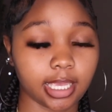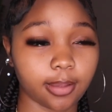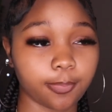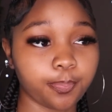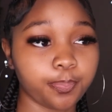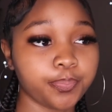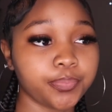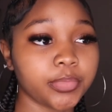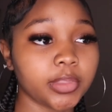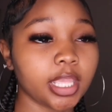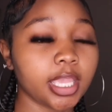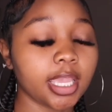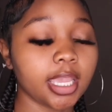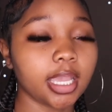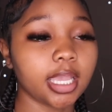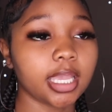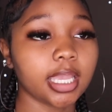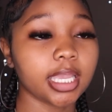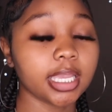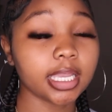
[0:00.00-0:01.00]
kit
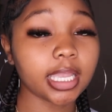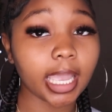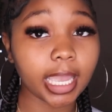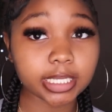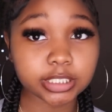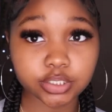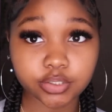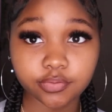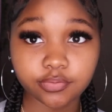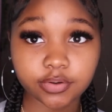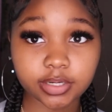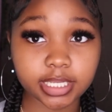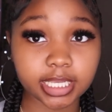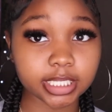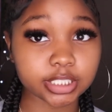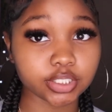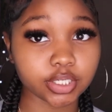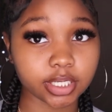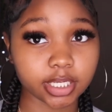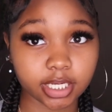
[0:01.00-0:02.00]
in case you
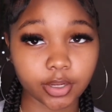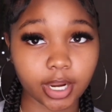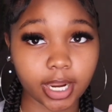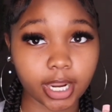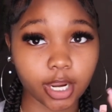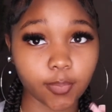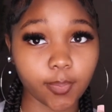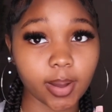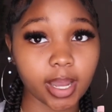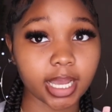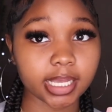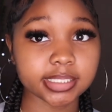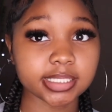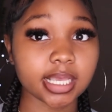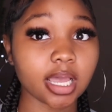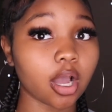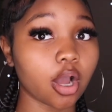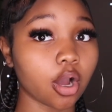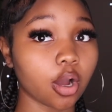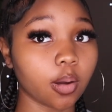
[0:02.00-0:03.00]
forget your, your AirPods
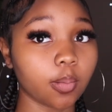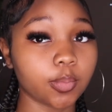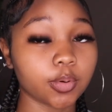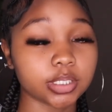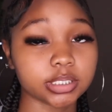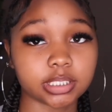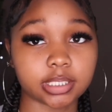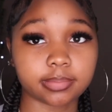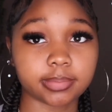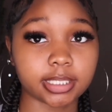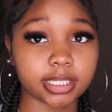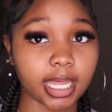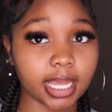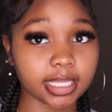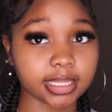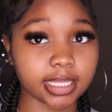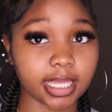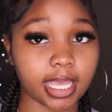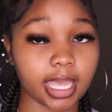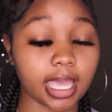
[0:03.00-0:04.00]
at home or something
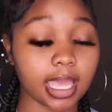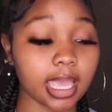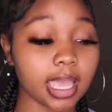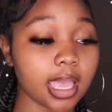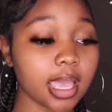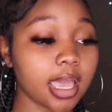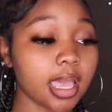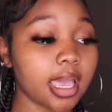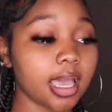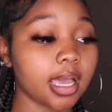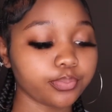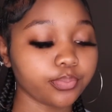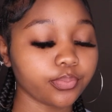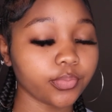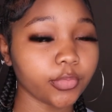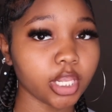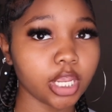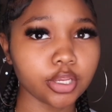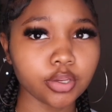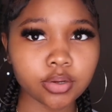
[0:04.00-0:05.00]
like that
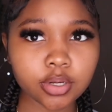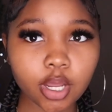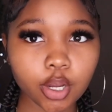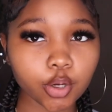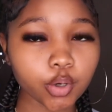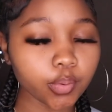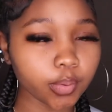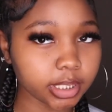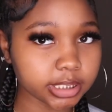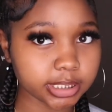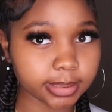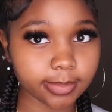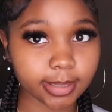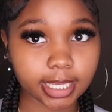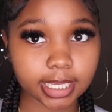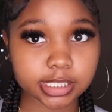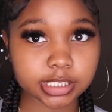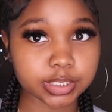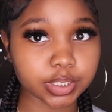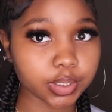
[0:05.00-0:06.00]
you know who wants to
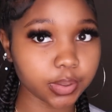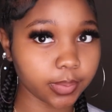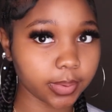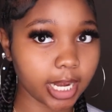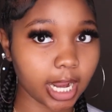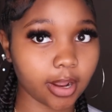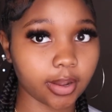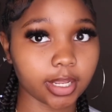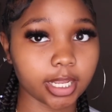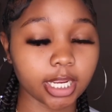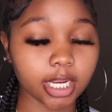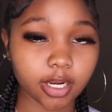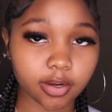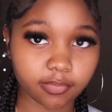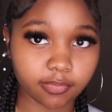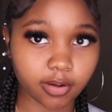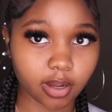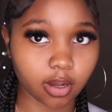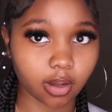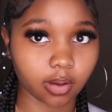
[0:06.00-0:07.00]
be at school without
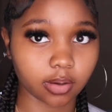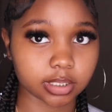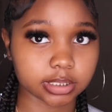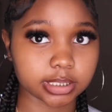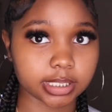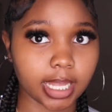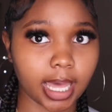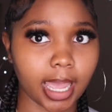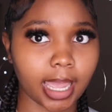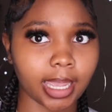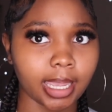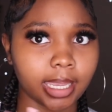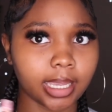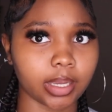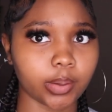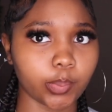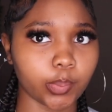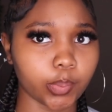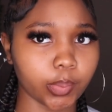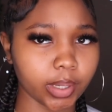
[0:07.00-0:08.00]
earphones
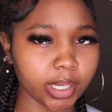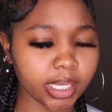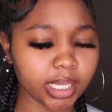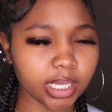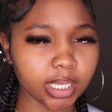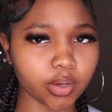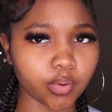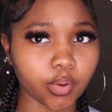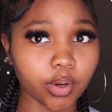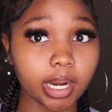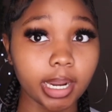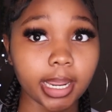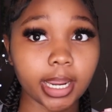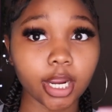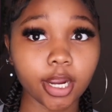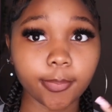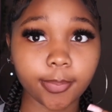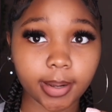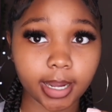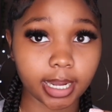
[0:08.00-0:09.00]
like what or
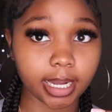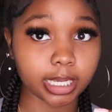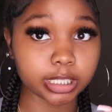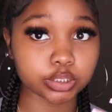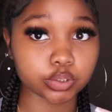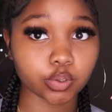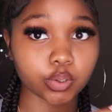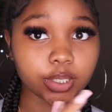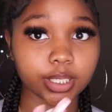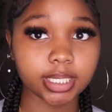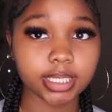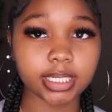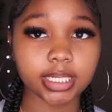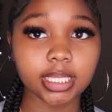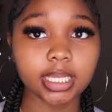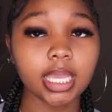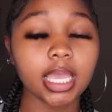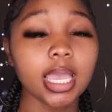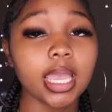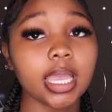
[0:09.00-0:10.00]
airpods or
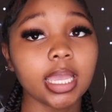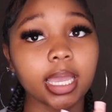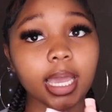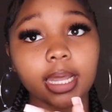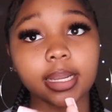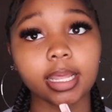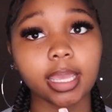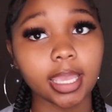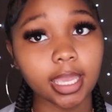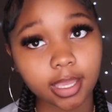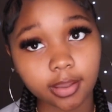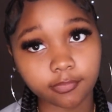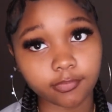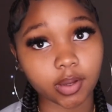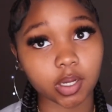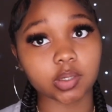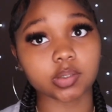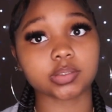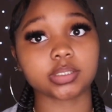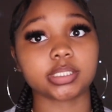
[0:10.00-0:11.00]
any kind of
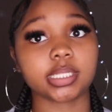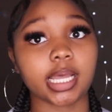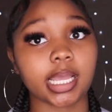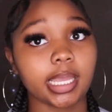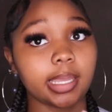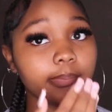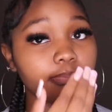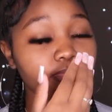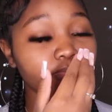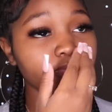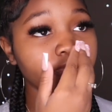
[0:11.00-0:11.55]
headphones like